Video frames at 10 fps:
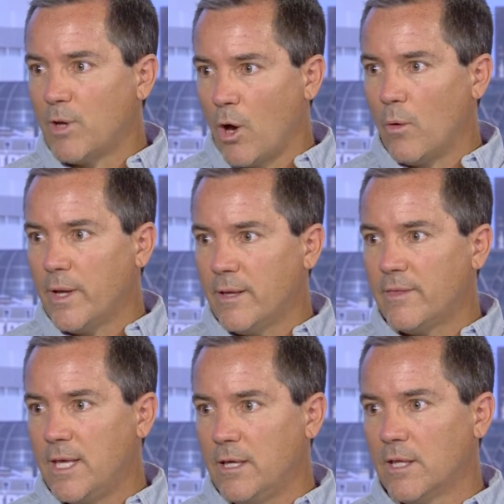going in
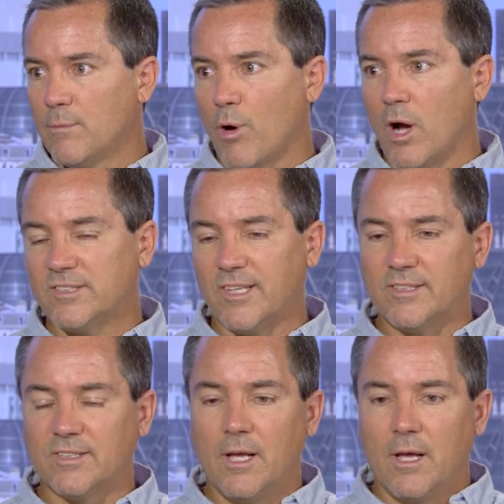the healing
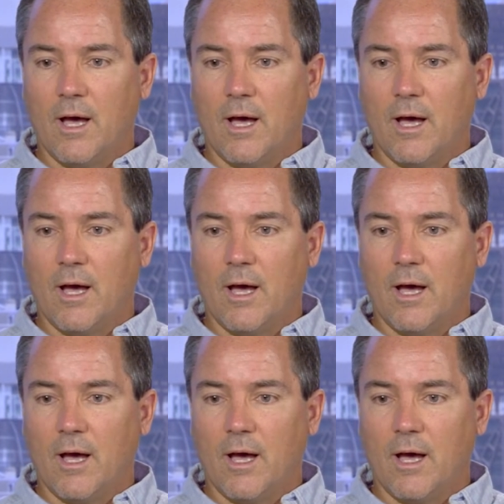process.